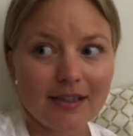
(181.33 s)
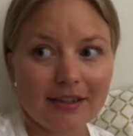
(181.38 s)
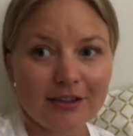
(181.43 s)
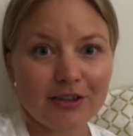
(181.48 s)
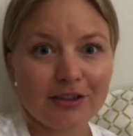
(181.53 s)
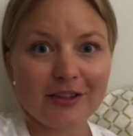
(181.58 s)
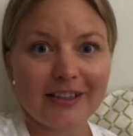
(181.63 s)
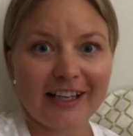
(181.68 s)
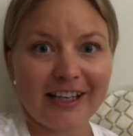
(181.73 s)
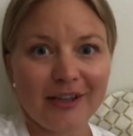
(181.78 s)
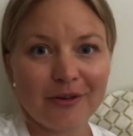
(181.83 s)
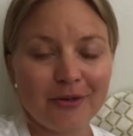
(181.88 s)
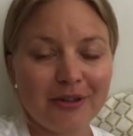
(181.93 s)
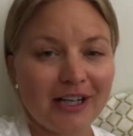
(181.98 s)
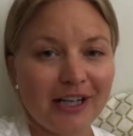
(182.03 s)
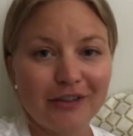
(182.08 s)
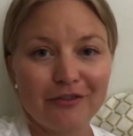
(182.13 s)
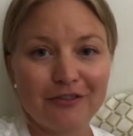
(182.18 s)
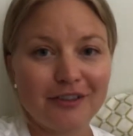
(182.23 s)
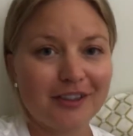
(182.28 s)
like today
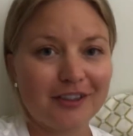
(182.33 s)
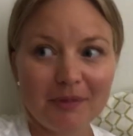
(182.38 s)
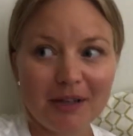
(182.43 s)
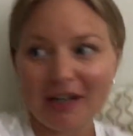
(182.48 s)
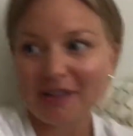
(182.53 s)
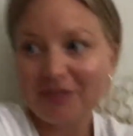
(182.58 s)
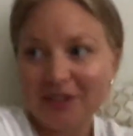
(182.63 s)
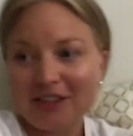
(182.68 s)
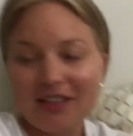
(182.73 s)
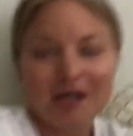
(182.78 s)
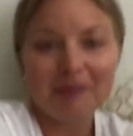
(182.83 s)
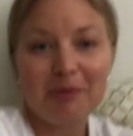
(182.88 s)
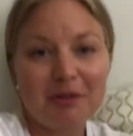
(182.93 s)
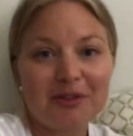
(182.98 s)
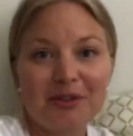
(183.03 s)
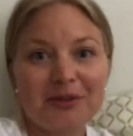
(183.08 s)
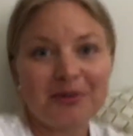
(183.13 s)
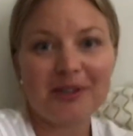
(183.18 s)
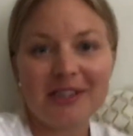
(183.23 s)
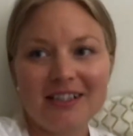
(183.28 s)
where I feel on the top
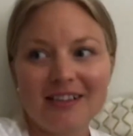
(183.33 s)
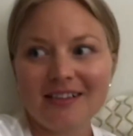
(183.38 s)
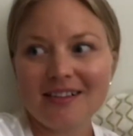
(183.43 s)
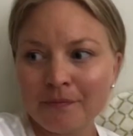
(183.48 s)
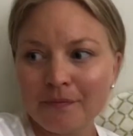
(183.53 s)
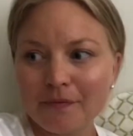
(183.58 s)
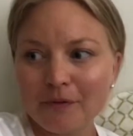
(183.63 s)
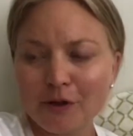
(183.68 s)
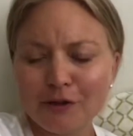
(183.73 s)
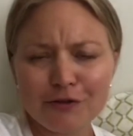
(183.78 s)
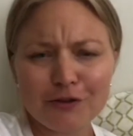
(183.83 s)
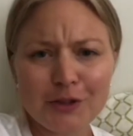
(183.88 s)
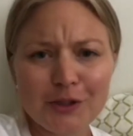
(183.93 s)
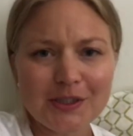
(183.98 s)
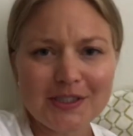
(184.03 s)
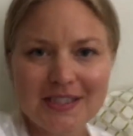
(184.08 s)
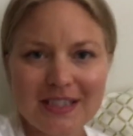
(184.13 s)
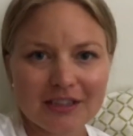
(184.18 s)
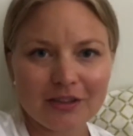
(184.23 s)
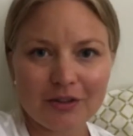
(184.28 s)
of the world, of
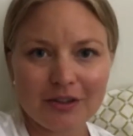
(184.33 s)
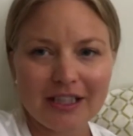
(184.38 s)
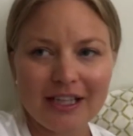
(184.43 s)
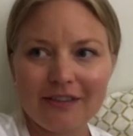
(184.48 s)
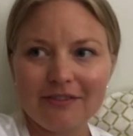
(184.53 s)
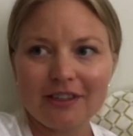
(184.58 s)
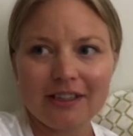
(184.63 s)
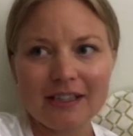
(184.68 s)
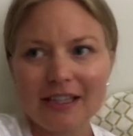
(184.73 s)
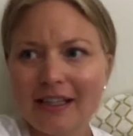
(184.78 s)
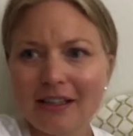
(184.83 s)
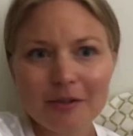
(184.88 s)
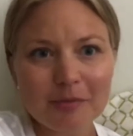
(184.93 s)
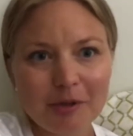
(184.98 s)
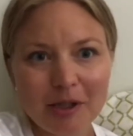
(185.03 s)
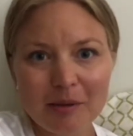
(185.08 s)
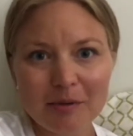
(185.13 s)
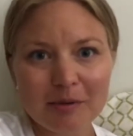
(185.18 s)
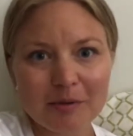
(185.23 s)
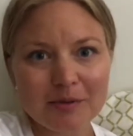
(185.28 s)
course I don't have any
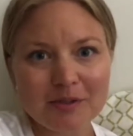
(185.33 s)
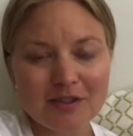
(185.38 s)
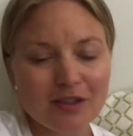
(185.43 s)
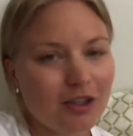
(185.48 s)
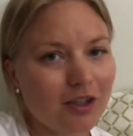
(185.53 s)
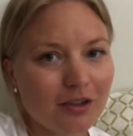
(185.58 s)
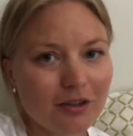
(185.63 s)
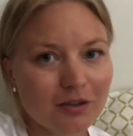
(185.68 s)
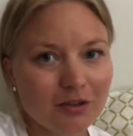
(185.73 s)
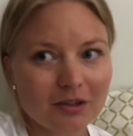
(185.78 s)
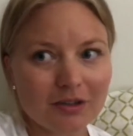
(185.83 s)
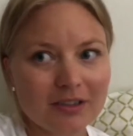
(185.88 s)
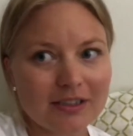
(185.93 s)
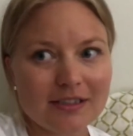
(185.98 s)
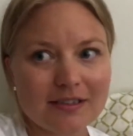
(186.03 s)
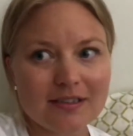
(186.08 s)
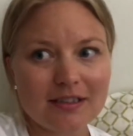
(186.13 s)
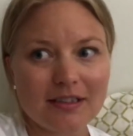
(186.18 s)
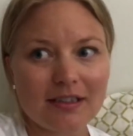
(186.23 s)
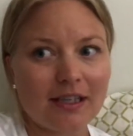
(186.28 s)
problem with all of
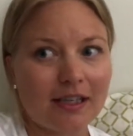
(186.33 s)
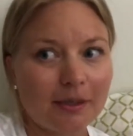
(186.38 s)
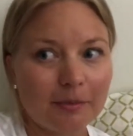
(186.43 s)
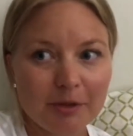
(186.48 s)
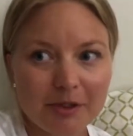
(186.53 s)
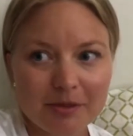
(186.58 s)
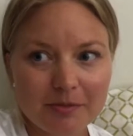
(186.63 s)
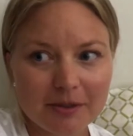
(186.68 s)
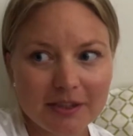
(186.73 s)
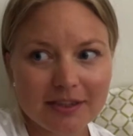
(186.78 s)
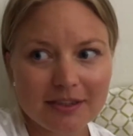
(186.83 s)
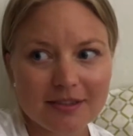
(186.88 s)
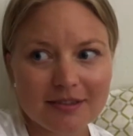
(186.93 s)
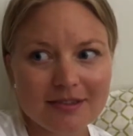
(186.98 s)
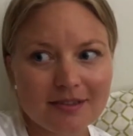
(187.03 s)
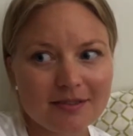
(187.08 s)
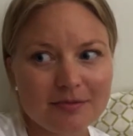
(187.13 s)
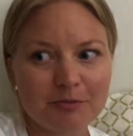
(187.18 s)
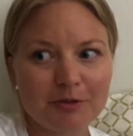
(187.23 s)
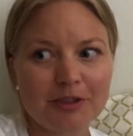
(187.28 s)
these things. I brushed my
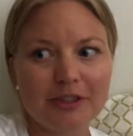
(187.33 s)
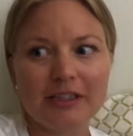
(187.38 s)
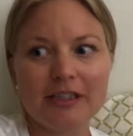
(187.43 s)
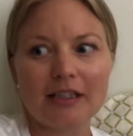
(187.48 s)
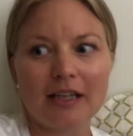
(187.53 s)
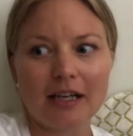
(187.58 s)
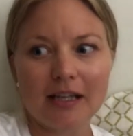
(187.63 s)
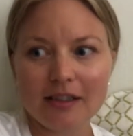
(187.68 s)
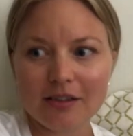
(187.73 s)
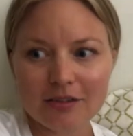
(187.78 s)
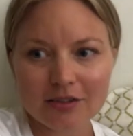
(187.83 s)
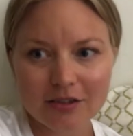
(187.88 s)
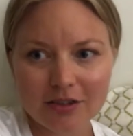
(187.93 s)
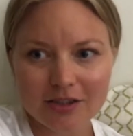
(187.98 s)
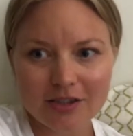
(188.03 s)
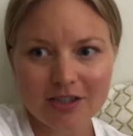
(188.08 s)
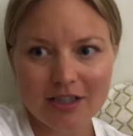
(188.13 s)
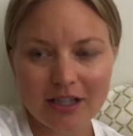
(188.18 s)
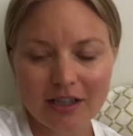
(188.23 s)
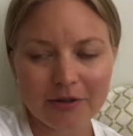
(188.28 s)
teeth this morning, I took
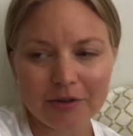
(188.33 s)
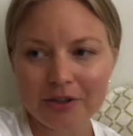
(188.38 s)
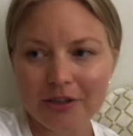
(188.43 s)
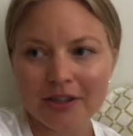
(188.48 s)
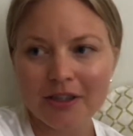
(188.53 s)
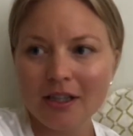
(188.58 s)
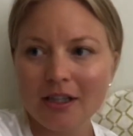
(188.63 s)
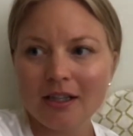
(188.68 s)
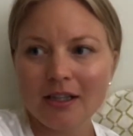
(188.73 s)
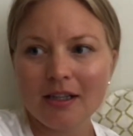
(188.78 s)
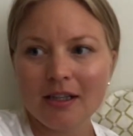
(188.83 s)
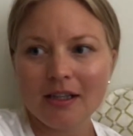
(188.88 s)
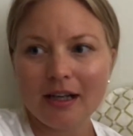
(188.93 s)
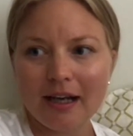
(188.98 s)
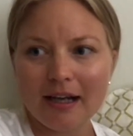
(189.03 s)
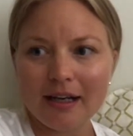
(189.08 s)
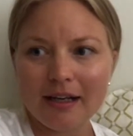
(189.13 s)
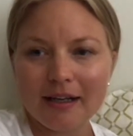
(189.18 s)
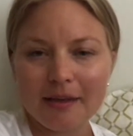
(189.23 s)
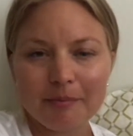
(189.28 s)
a shower,
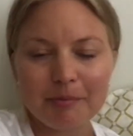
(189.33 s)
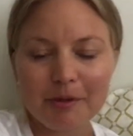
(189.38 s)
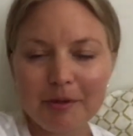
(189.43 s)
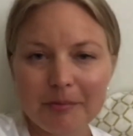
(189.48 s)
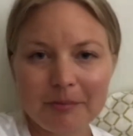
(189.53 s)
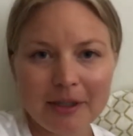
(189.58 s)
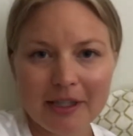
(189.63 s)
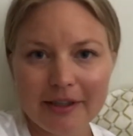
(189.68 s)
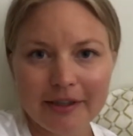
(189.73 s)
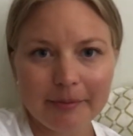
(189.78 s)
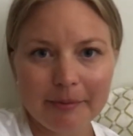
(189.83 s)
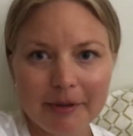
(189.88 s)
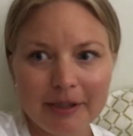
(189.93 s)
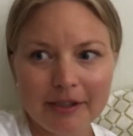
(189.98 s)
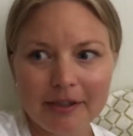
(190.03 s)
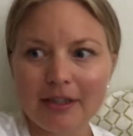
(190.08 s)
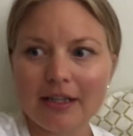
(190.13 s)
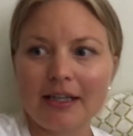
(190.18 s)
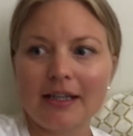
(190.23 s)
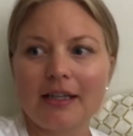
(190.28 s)
I put makeup
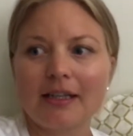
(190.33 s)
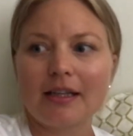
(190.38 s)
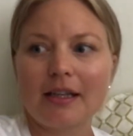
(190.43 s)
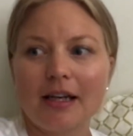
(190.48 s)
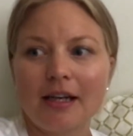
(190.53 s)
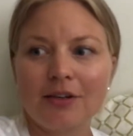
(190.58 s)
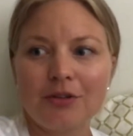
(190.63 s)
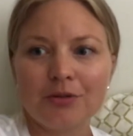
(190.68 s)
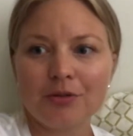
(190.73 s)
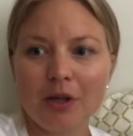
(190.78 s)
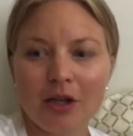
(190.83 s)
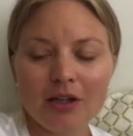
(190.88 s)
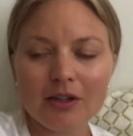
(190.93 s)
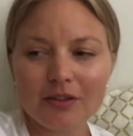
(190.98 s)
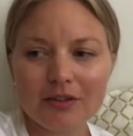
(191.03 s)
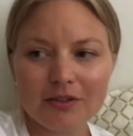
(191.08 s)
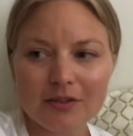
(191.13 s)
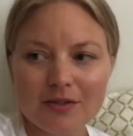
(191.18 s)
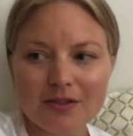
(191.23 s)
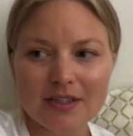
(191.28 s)
on, like I do
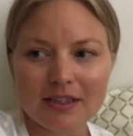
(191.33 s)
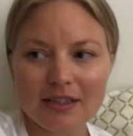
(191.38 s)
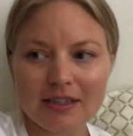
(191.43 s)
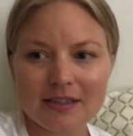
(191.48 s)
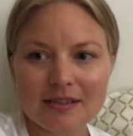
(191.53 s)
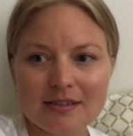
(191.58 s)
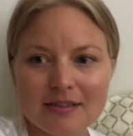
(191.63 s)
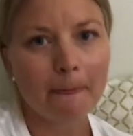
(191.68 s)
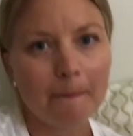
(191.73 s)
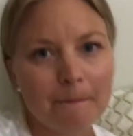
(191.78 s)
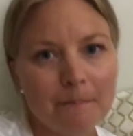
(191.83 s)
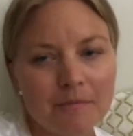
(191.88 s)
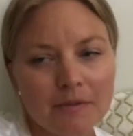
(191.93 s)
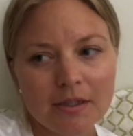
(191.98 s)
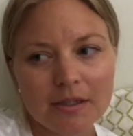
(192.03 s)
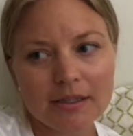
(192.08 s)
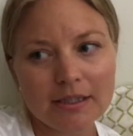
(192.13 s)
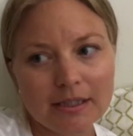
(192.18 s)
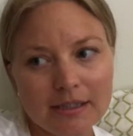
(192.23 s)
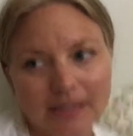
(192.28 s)
all of those things.
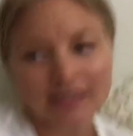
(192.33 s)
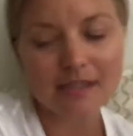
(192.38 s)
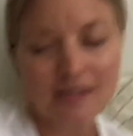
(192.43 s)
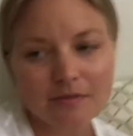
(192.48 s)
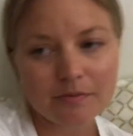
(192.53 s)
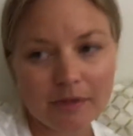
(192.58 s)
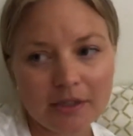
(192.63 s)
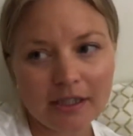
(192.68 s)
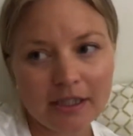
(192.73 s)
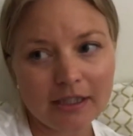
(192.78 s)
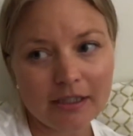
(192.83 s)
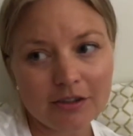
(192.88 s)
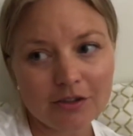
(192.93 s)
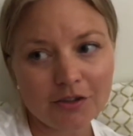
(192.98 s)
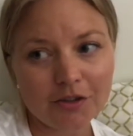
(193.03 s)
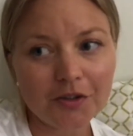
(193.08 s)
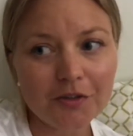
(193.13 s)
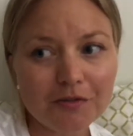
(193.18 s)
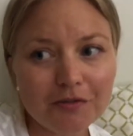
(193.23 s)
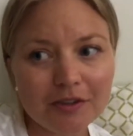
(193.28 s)
The days where I
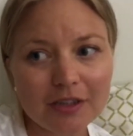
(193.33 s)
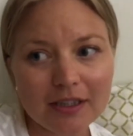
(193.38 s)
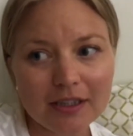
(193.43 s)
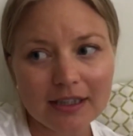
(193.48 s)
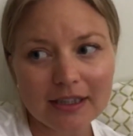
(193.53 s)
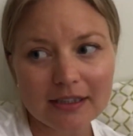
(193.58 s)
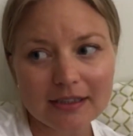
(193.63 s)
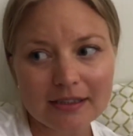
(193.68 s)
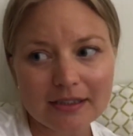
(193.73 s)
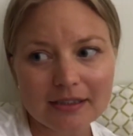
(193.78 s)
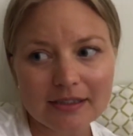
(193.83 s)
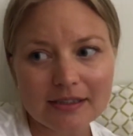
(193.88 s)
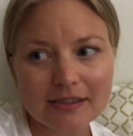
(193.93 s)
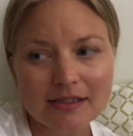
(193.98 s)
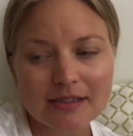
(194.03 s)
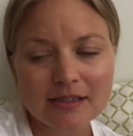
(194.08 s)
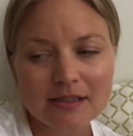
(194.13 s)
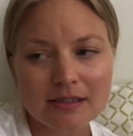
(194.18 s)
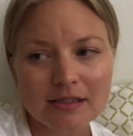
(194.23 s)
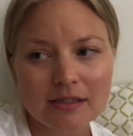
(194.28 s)
don't feel like
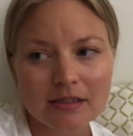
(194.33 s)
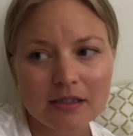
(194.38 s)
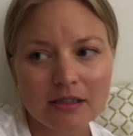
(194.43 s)
this,